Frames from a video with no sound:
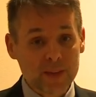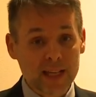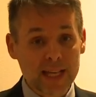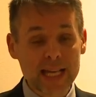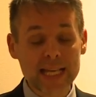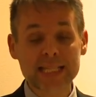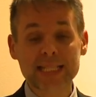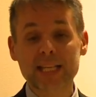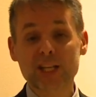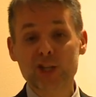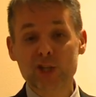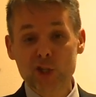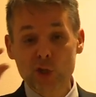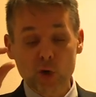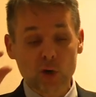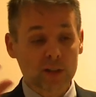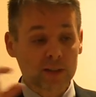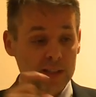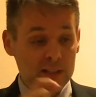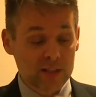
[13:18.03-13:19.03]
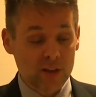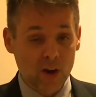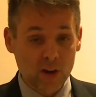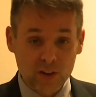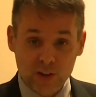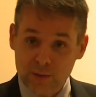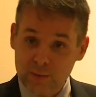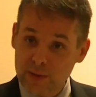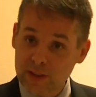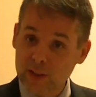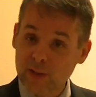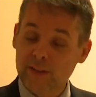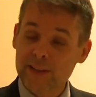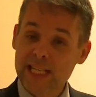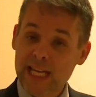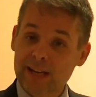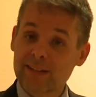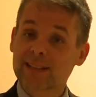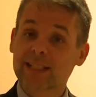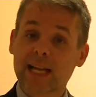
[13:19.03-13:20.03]
is the shortest document of the
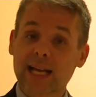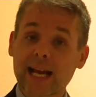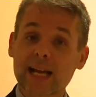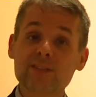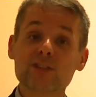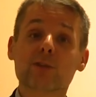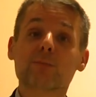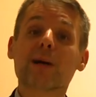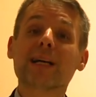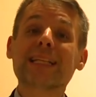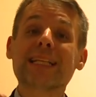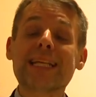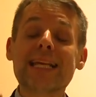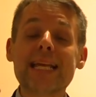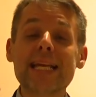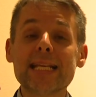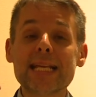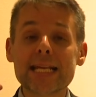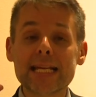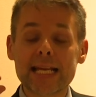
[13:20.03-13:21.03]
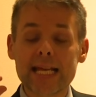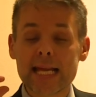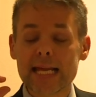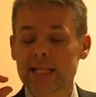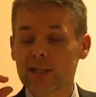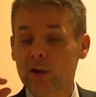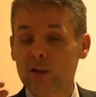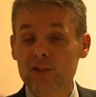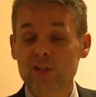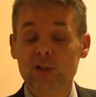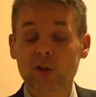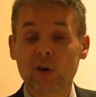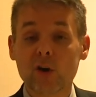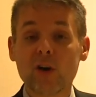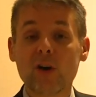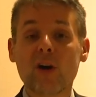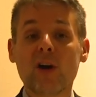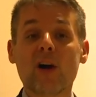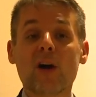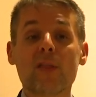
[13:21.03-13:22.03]
Second Vatican Council, but it's
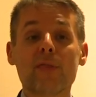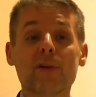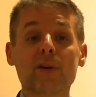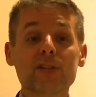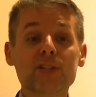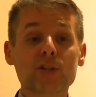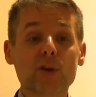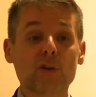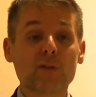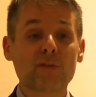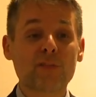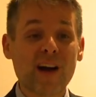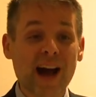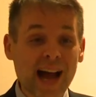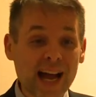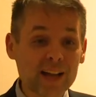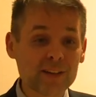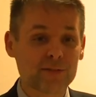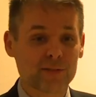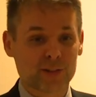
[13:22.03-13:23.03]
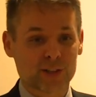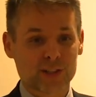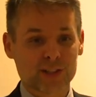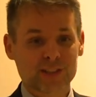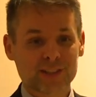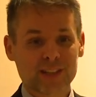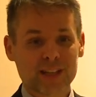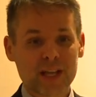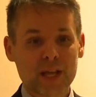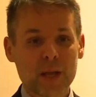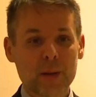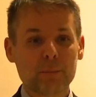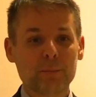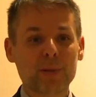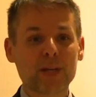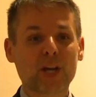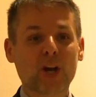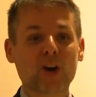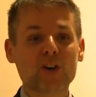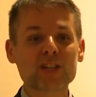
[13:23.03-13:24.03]
also the survivor
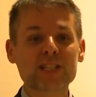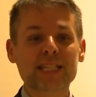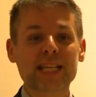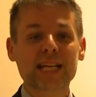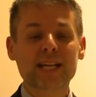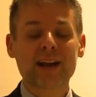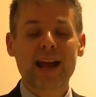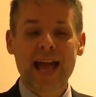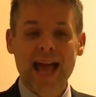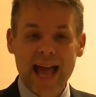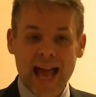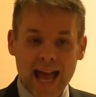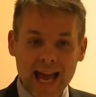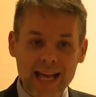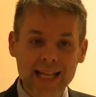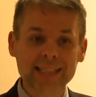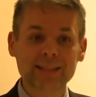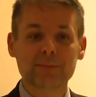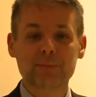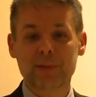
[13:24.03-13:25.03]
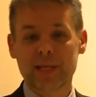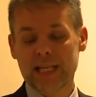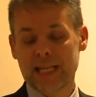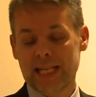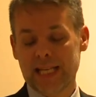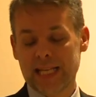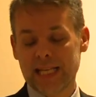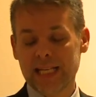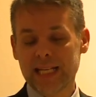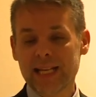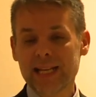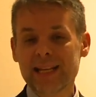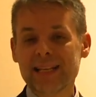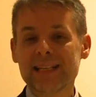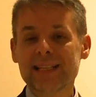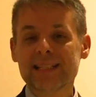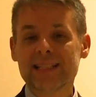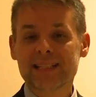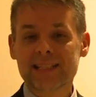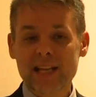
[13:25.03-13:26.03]
because there had been
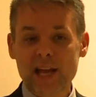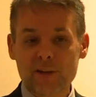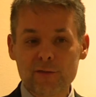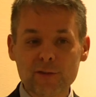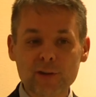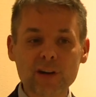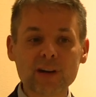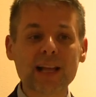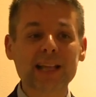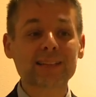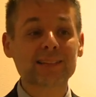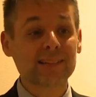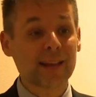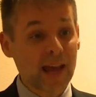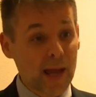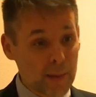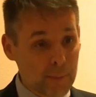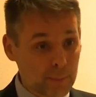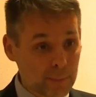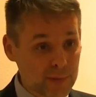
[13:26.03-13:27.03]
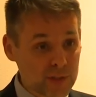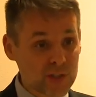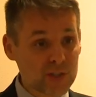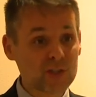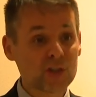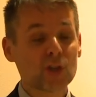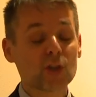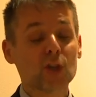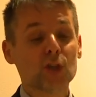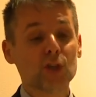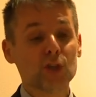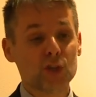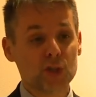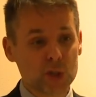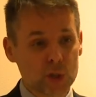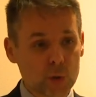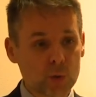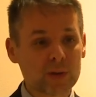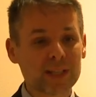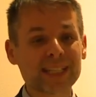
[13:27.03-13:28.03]
several attempts
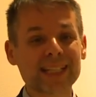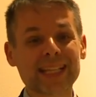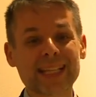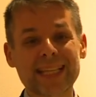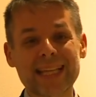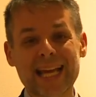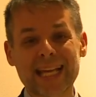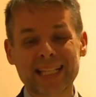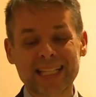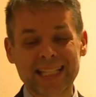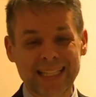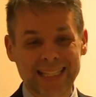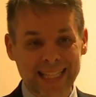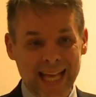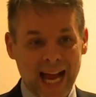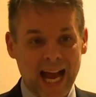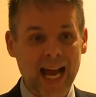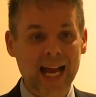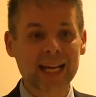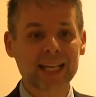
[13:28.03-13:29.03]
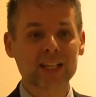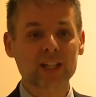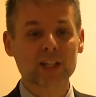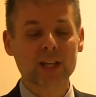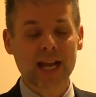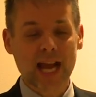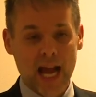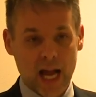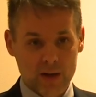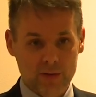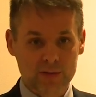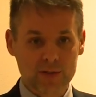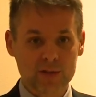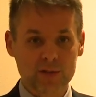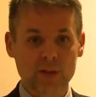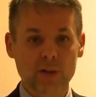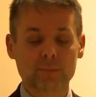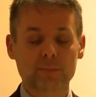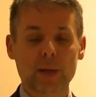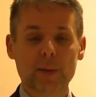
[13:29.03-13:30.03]
during the entire
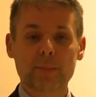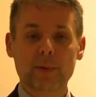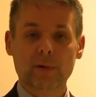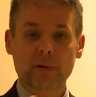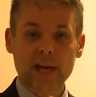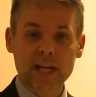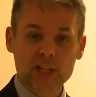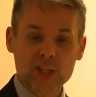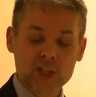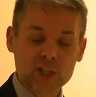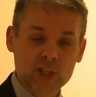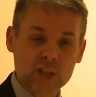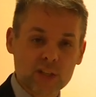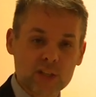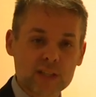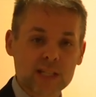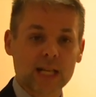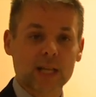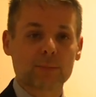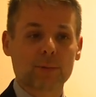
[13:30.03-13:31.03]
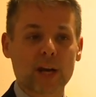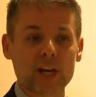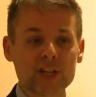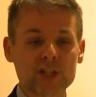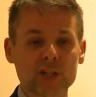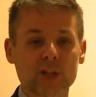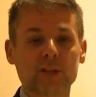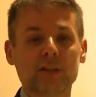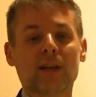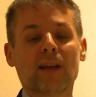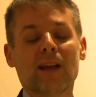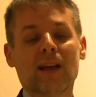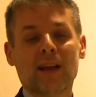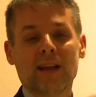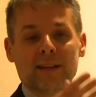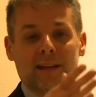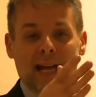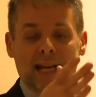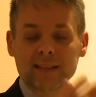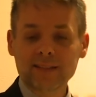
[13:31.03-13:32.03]
council preparation celebration
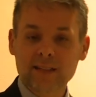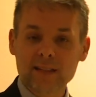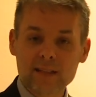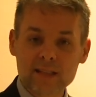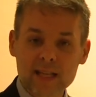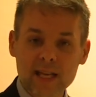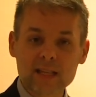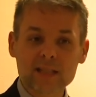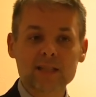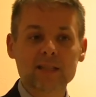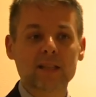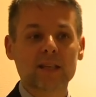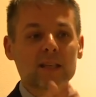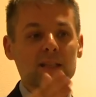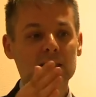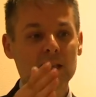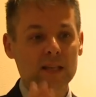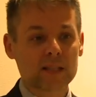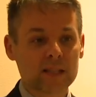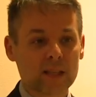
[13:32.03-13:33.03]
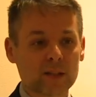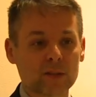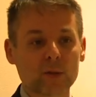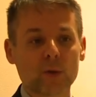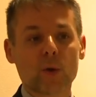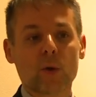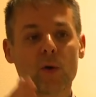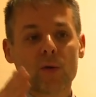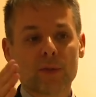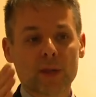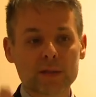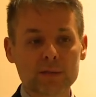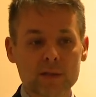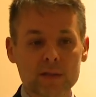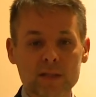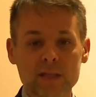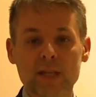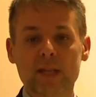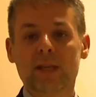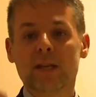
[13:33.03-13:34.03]
1960, 62,
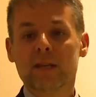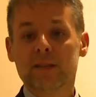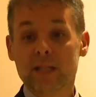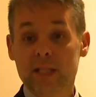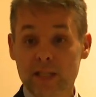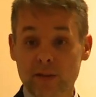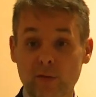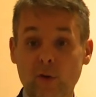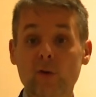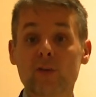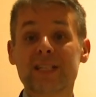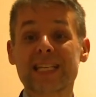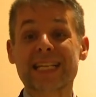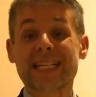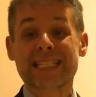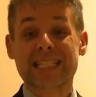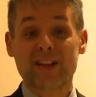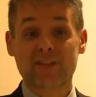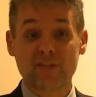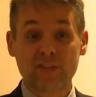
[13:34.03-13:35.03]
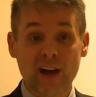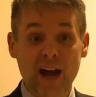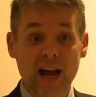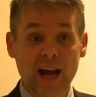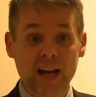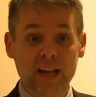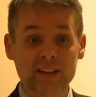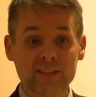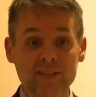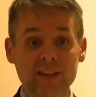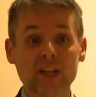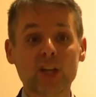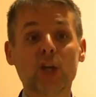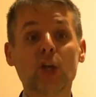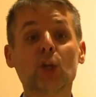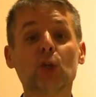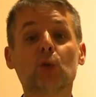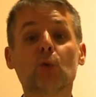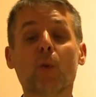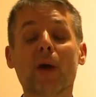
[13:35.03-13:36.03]
66, 64, 65
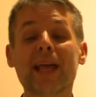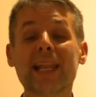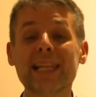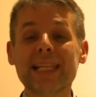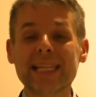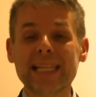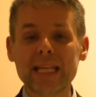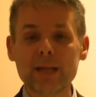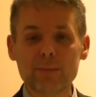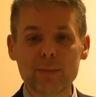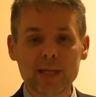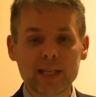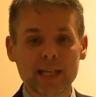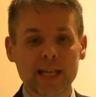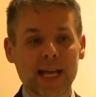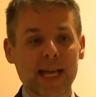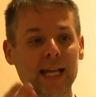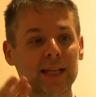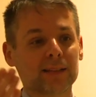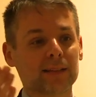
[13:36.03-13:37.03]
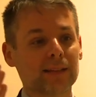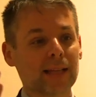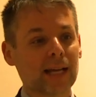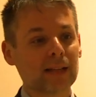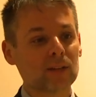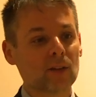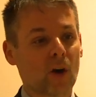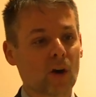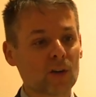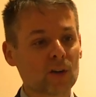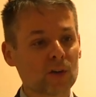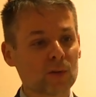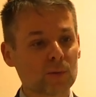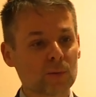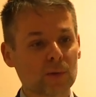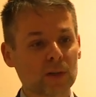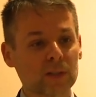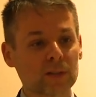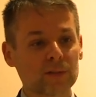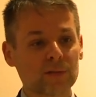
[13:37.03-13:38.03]
to eliminate that
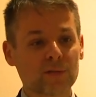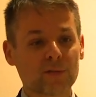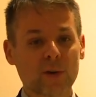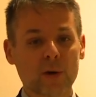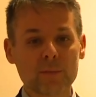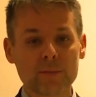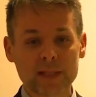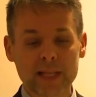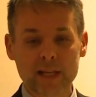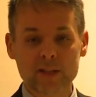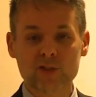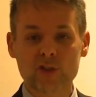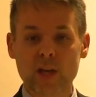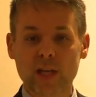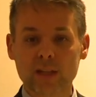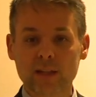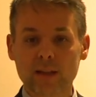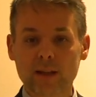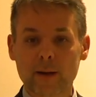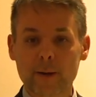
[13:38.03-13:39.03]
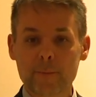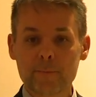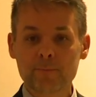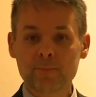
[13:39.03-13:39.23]
document from the agenda.